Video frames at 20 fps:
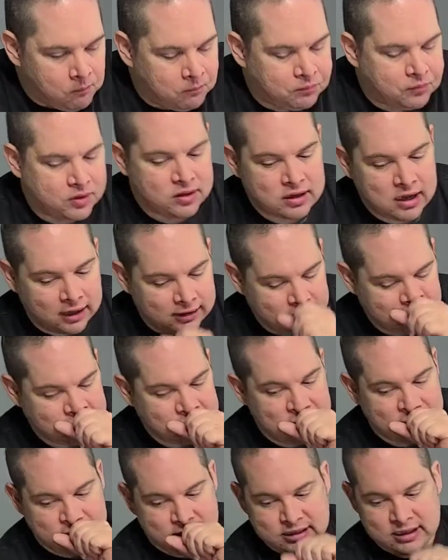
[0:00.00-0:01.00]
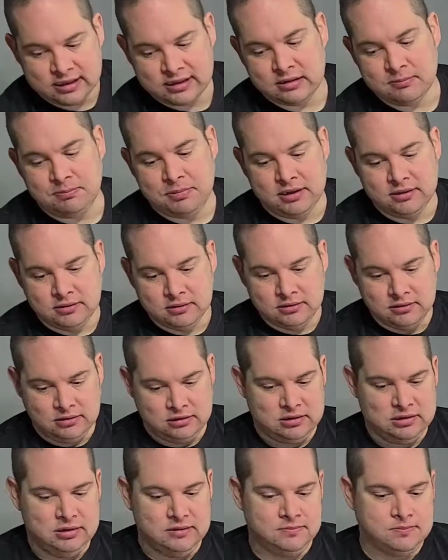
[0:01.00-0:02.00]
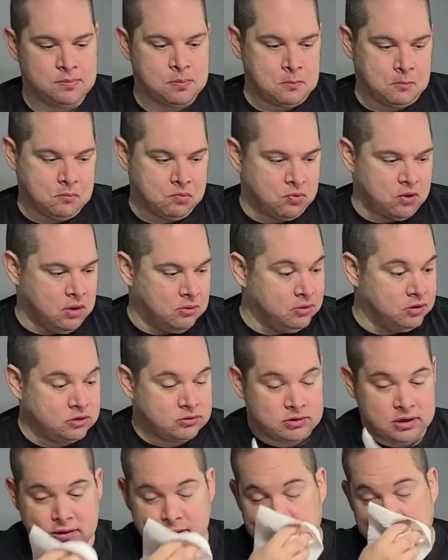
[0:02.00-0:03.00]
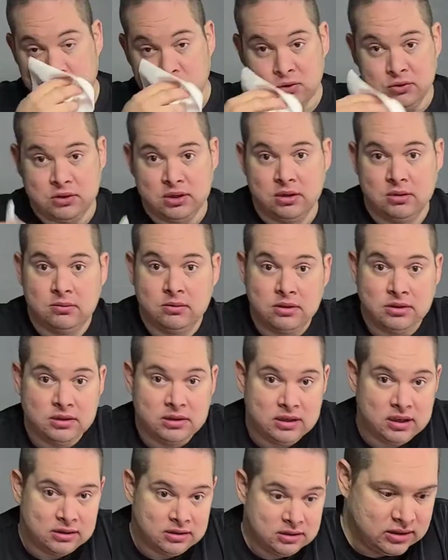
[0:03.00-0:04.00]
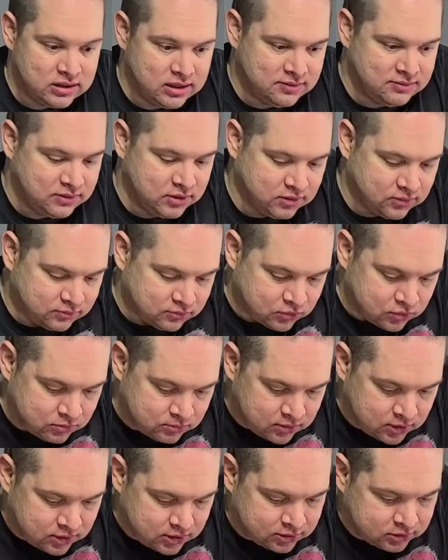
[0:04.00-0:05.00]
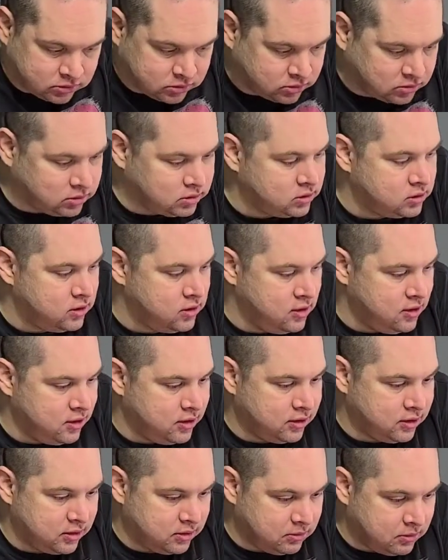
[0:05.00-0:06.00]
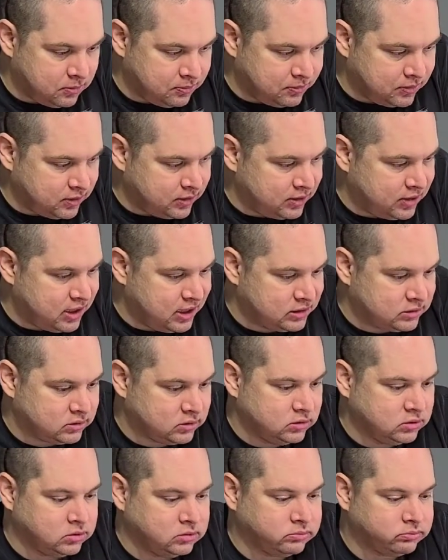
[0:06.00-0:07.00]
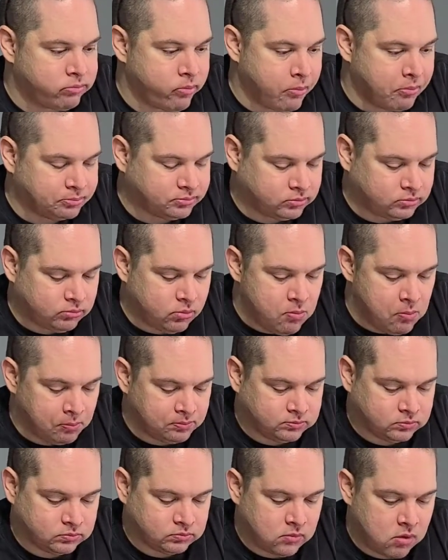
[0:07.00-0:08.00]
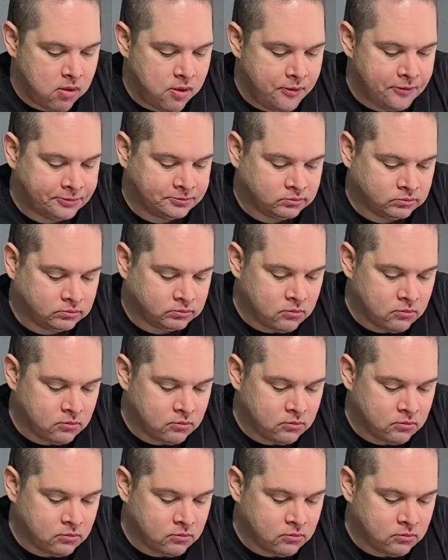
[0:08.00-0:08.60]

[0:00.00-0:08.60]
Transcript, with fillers: They got it down, they got the pan dulce. I want to try the fruit there one day. I they have a little fruit bar. I'm open to that too. And